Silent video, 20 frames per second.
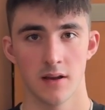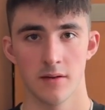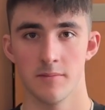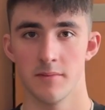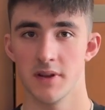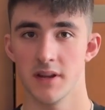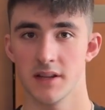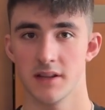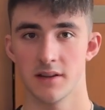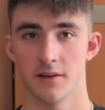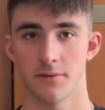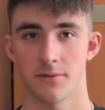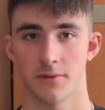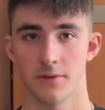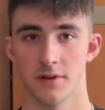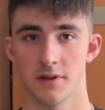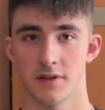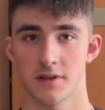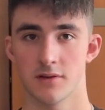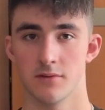being
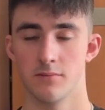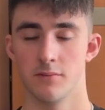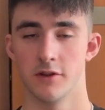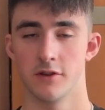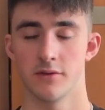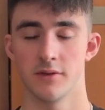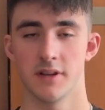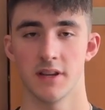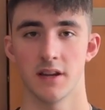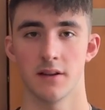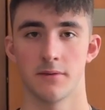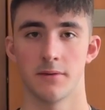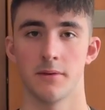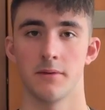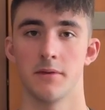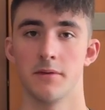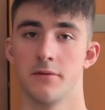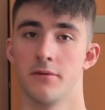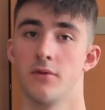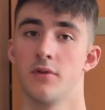different between the
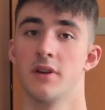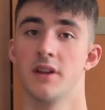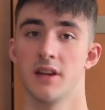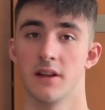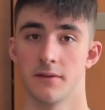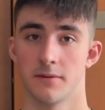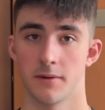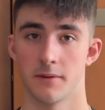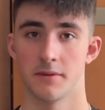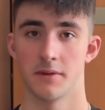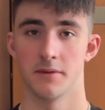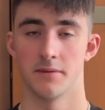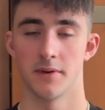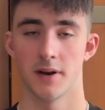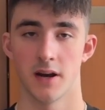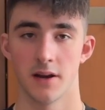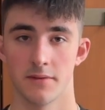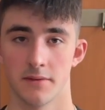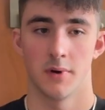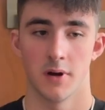N54 and the
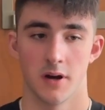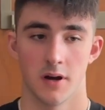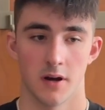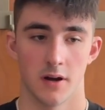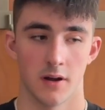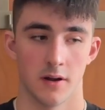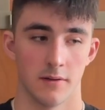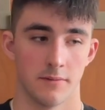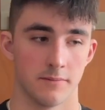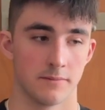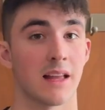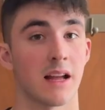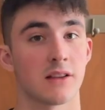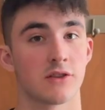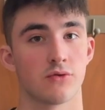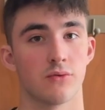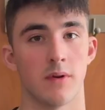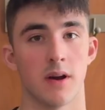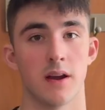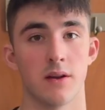N55, but
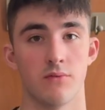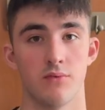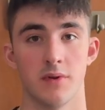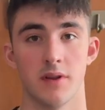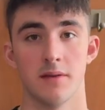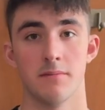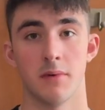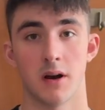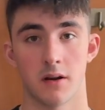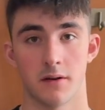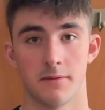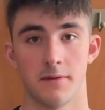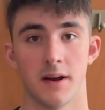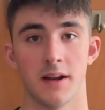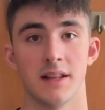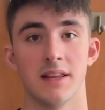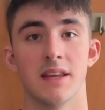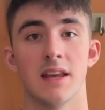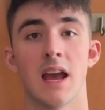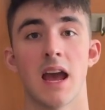that's why we
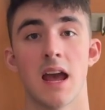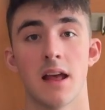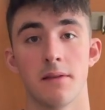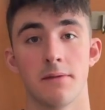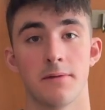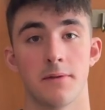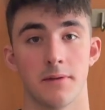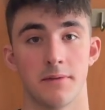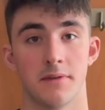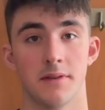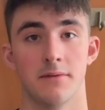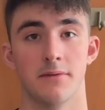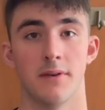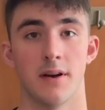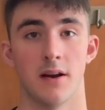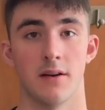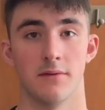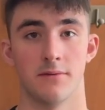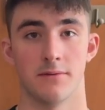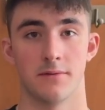modified the
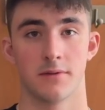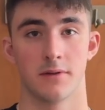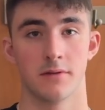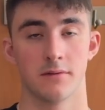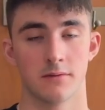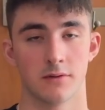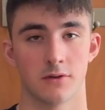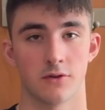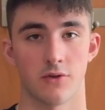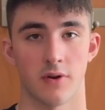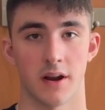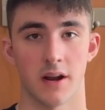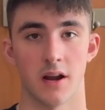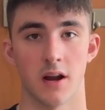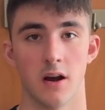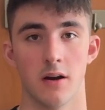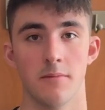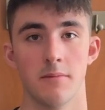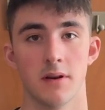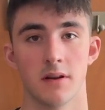N55 crank
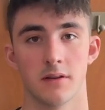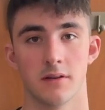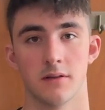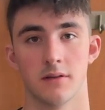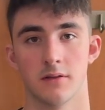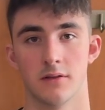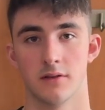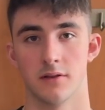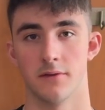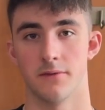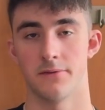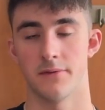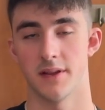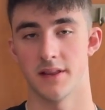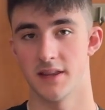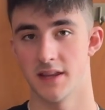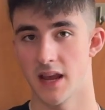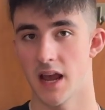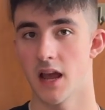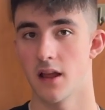hub to
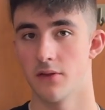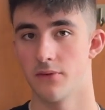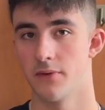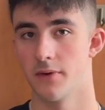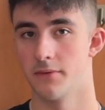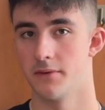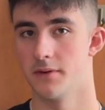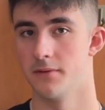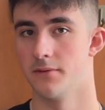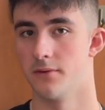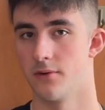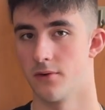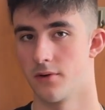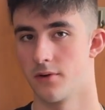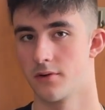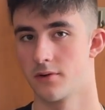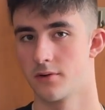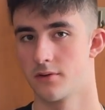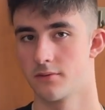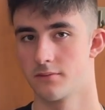fit the
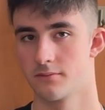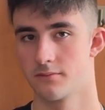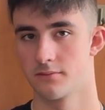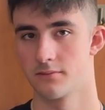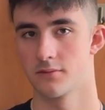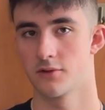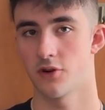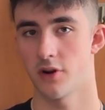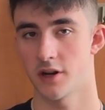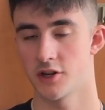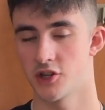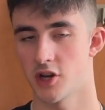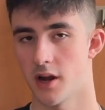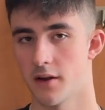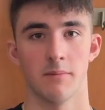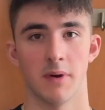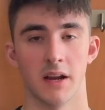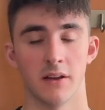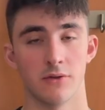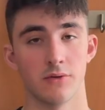N54
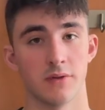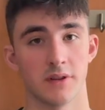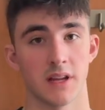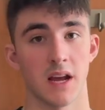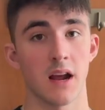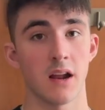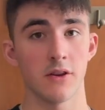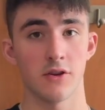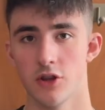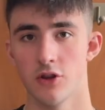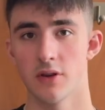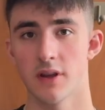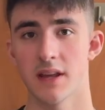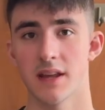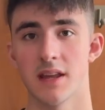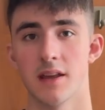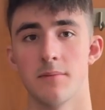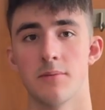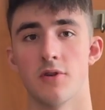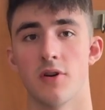crankshaft. By doing that, you can
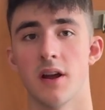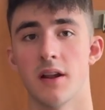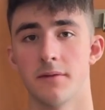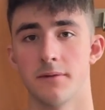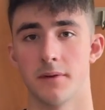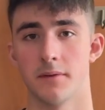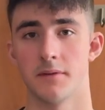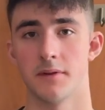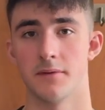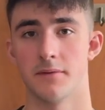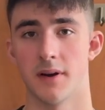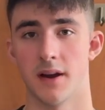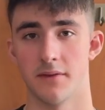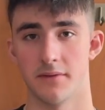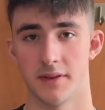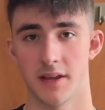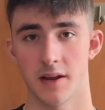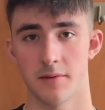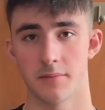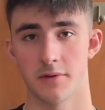keep your
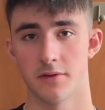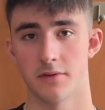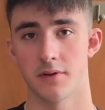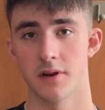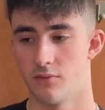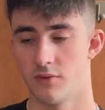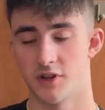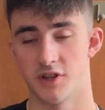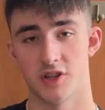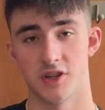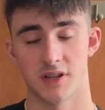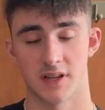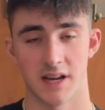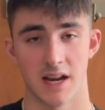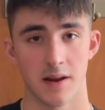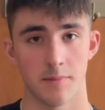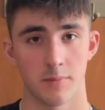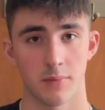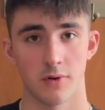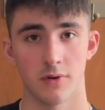N55 dampener, which is an
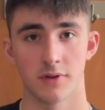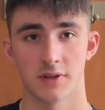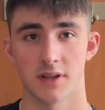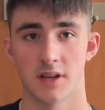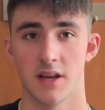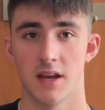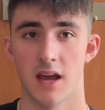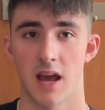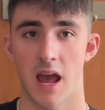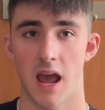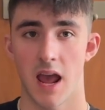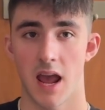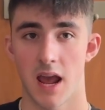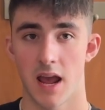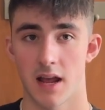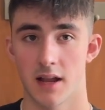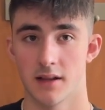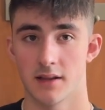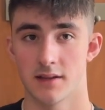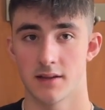8-bolt,
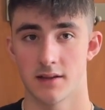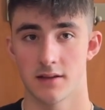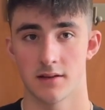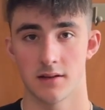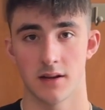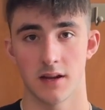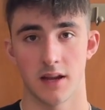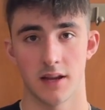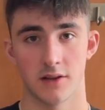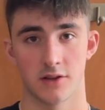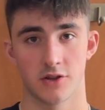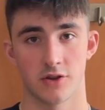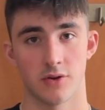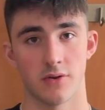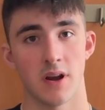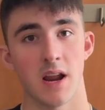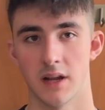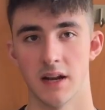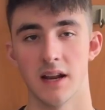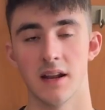and
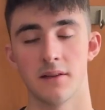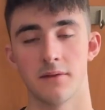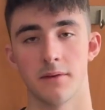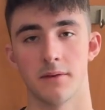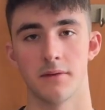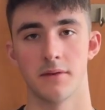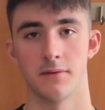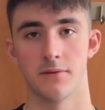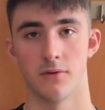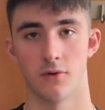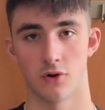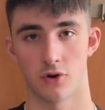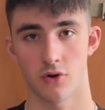insert an N54